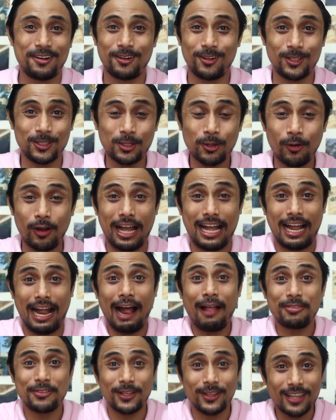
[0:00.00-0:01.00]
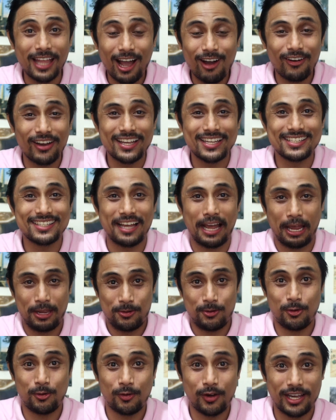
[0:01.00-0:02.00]
Although until now, I
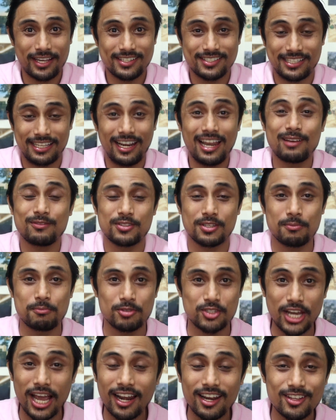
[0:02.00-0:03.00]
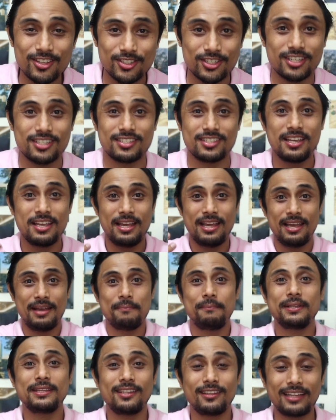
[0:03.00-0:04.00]
know I still have some challenges.
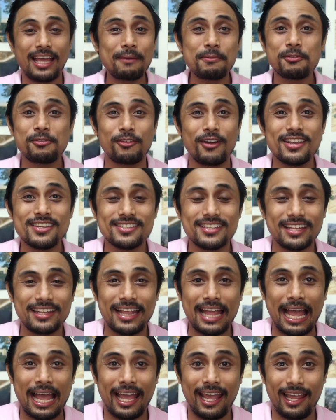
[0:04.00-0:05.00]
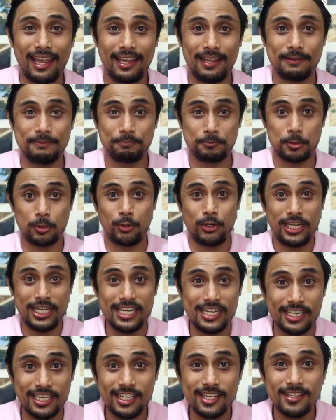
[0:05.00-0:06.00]
But the type of rest that I
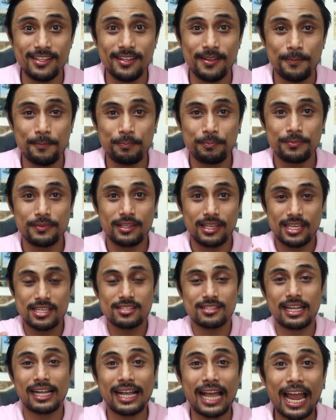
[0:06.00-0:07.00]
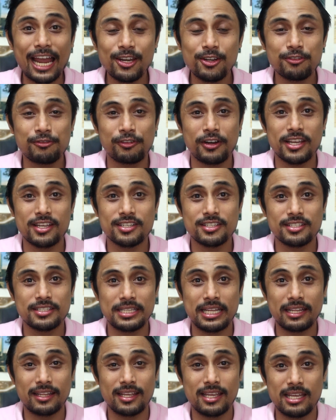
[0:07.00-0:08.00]
really need is the kind of rest
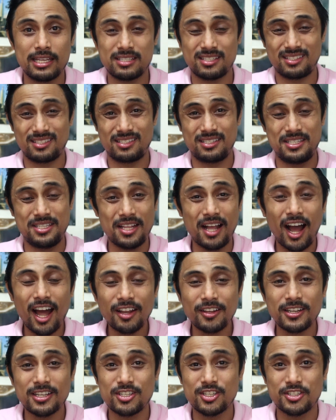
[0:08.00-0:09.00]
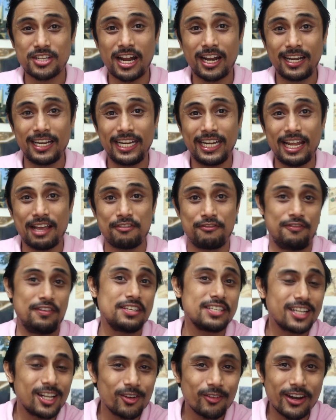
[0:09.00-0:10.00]
that it's not necessarily a
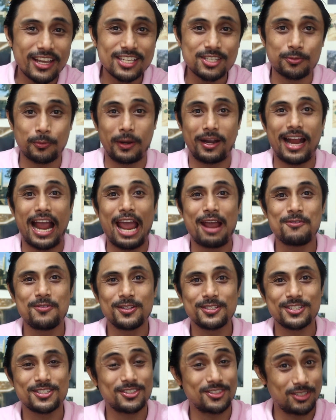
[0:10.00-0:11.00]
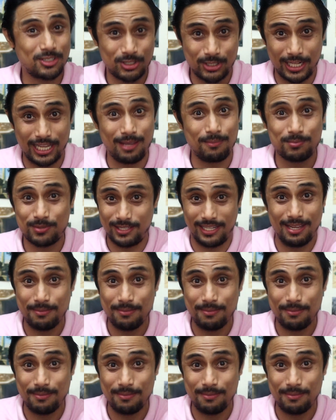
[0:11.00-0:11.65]
physical rest where I will just sleep,